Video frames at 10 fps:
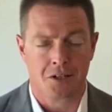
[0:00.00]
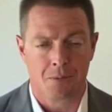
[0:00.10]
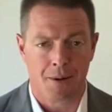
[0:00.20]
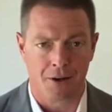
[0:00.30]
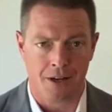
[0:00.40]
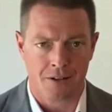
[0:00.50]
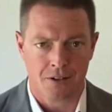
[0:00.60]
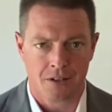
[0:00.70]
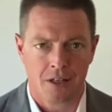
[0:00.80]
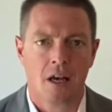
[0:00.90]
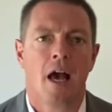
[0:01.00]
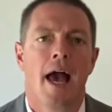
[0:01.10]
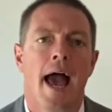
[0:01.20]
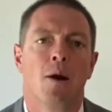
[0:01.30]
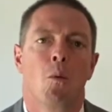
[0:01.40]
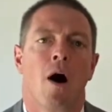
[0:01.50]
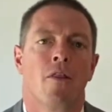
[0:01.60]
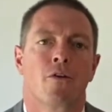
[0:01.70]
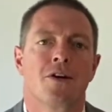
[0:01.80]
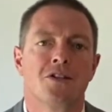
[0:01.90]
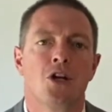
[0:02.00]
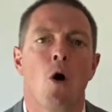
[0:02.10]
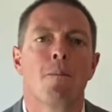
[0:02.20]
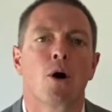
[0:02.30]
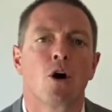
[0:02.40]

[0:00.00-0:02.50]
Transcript: experience. And while there is no